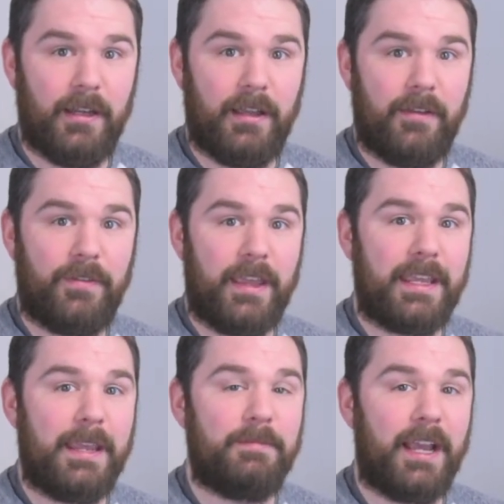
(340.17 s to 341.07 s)
if they
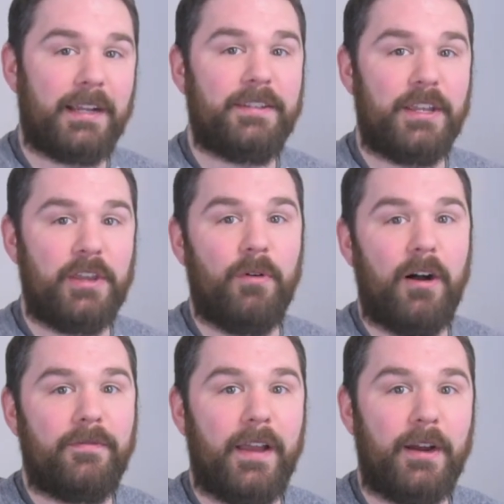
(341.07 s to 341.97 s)
keep texting you
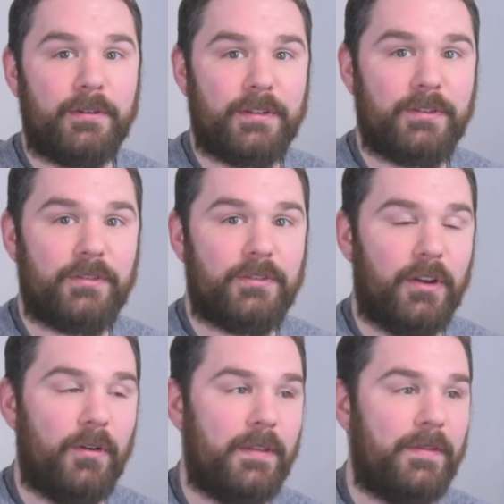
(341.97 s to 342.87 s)
off hours.
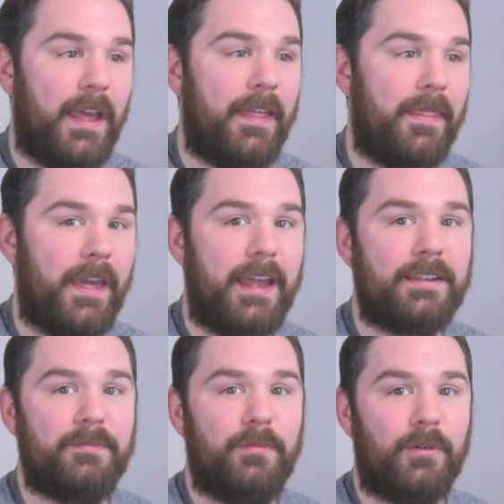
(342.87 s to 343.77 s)
So that
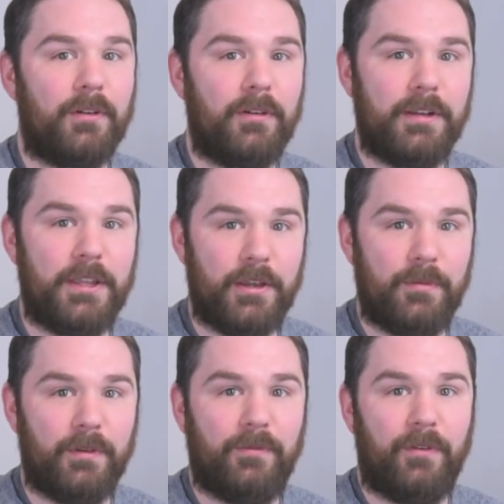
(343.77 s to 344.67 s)
is more on
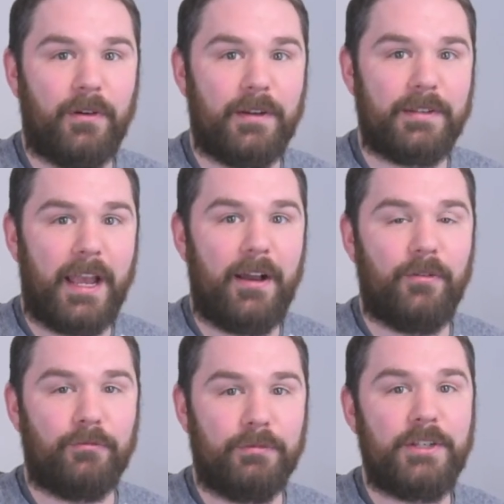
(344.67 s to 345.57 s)
you as far as
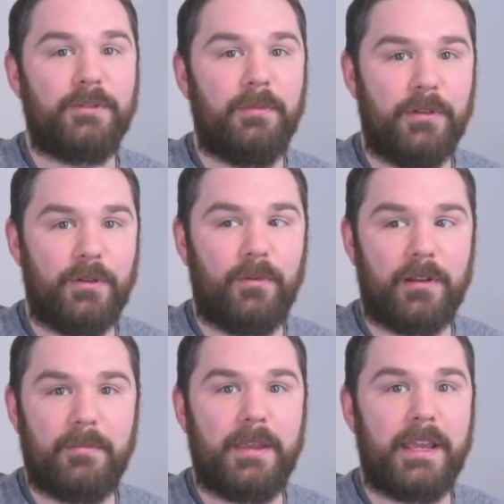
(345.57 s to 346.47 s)
how reachable you
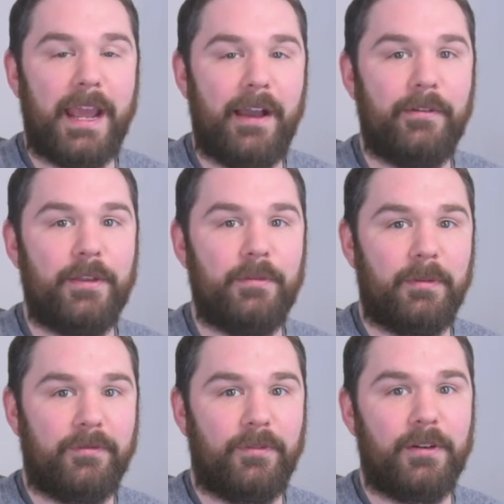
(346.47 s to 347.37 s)
want to be and how you would
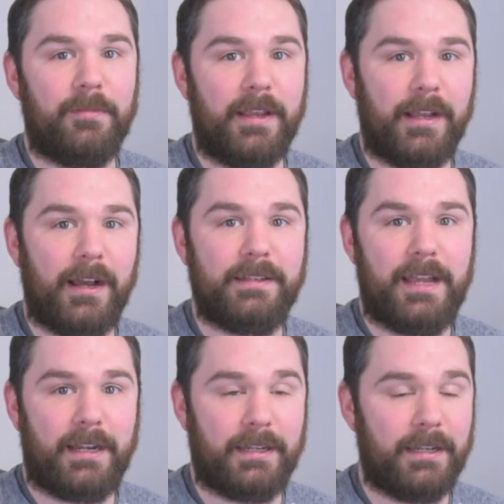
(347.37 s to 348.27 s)
prefer to be
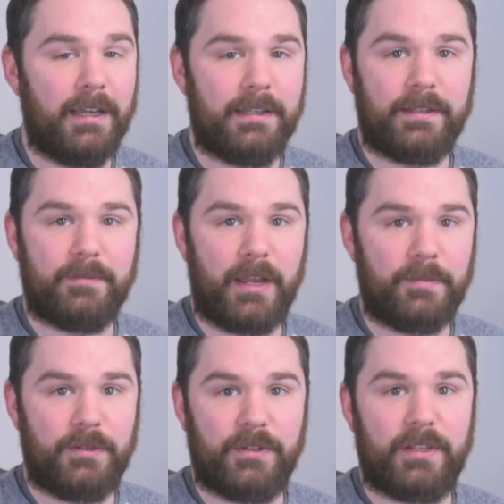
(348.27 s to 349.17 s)
contacted.
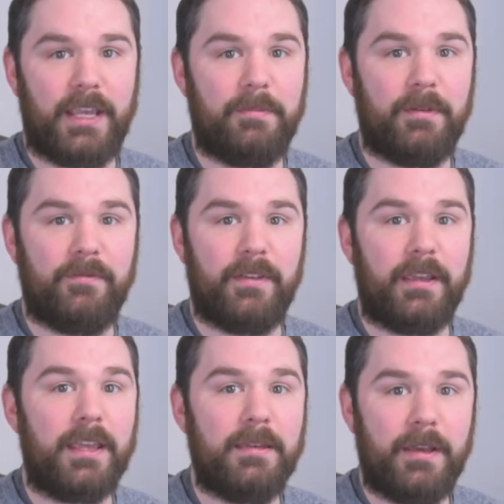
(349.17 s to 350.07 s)
Sometimes you just keep it
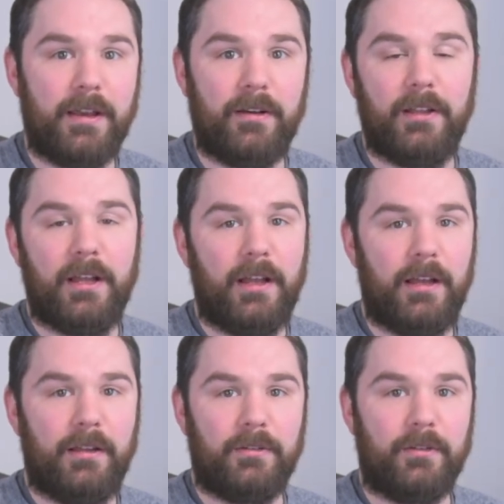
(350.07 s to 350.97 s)
via email
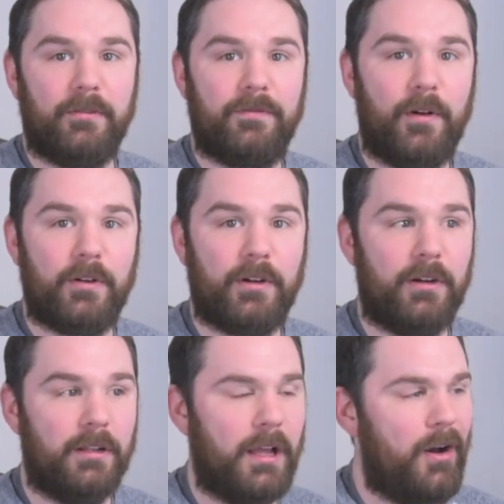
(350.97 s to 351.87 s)
or a phone
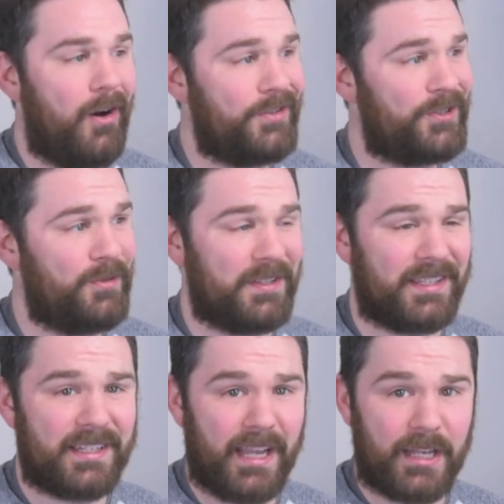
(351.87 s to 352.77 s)
call. Also with
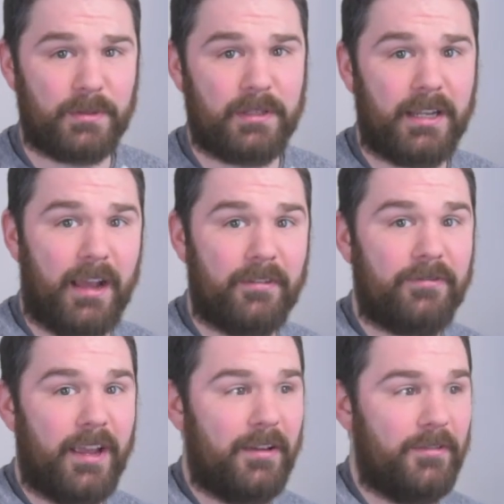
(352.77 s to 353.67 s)
scheduling, I
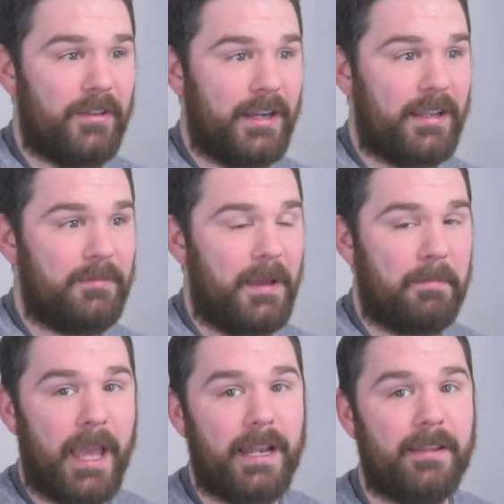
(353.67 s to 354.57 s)
found that it can be a
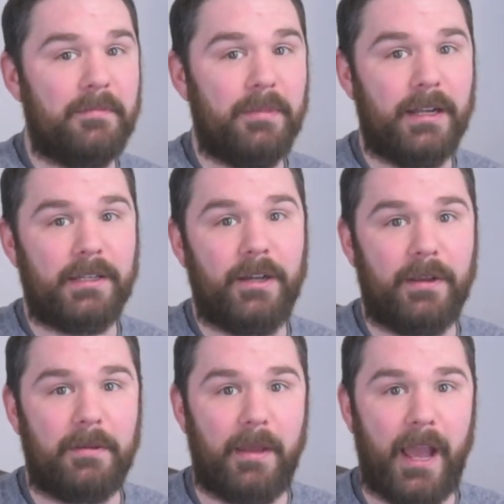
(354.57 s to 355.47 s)
pain in the butt
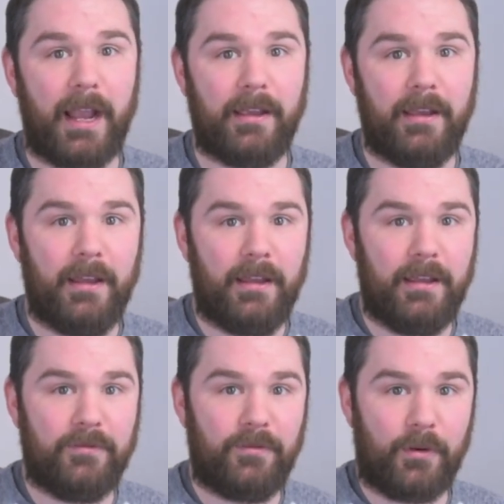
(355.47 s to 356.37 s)
going back
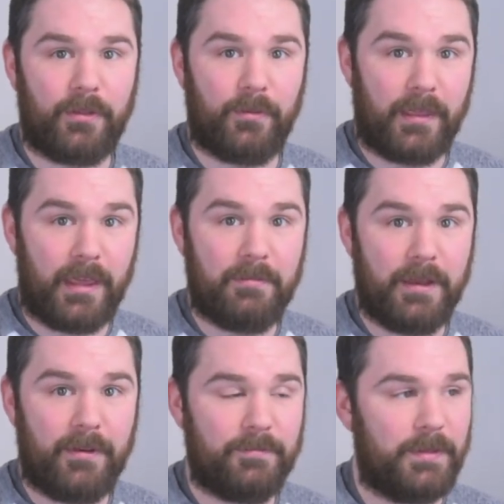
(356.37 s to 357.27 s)
and forth with
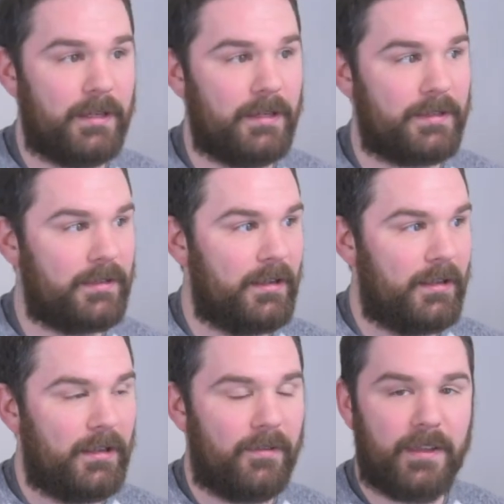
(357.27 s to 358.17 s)
email, because
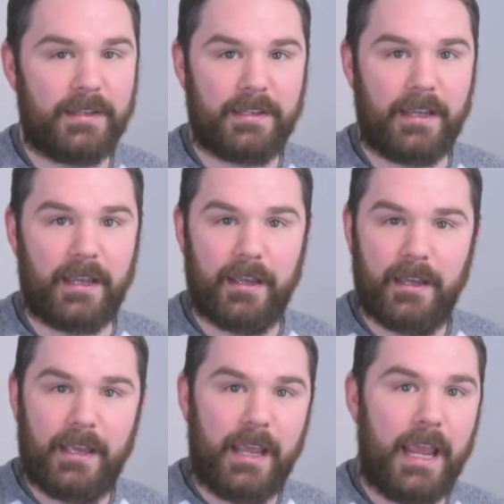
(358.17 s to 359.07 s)
if they say
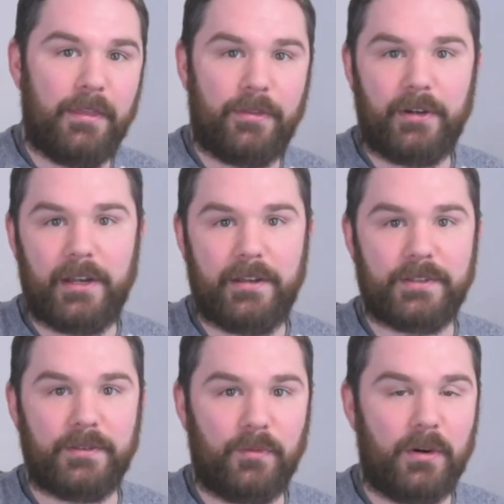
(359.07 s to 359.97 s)
8:30
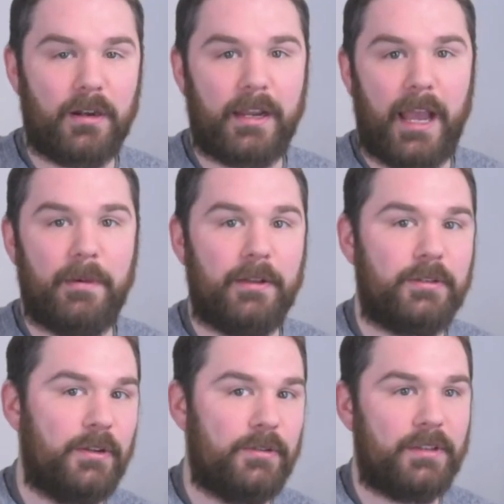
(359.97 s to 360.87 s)
doesn't work, how about
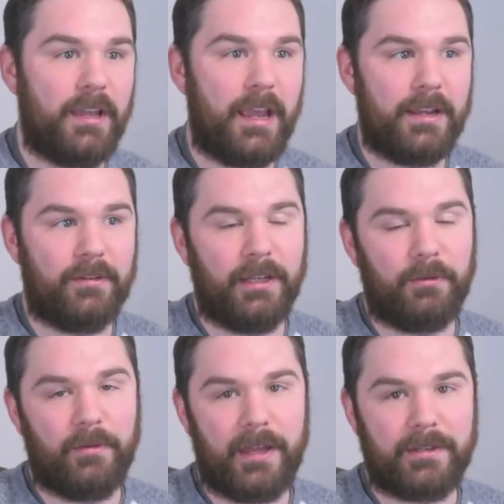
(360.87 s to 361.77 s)
Tuesday? And you're like,
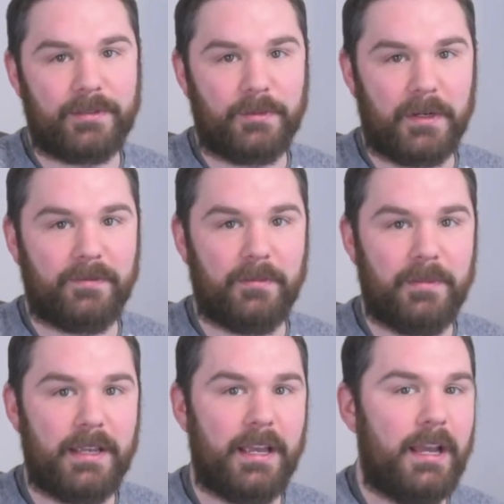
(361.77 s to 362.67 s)
well, that doesn't work for
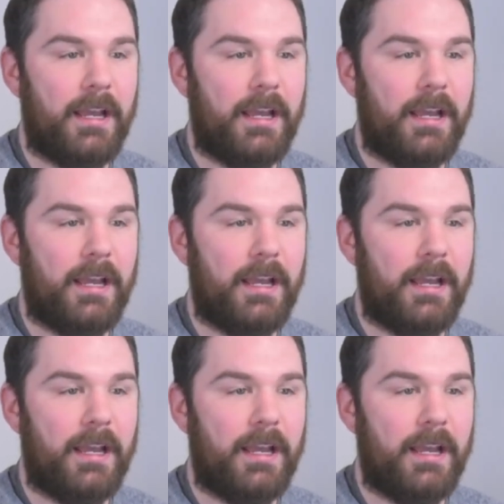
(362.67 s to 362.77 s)
me.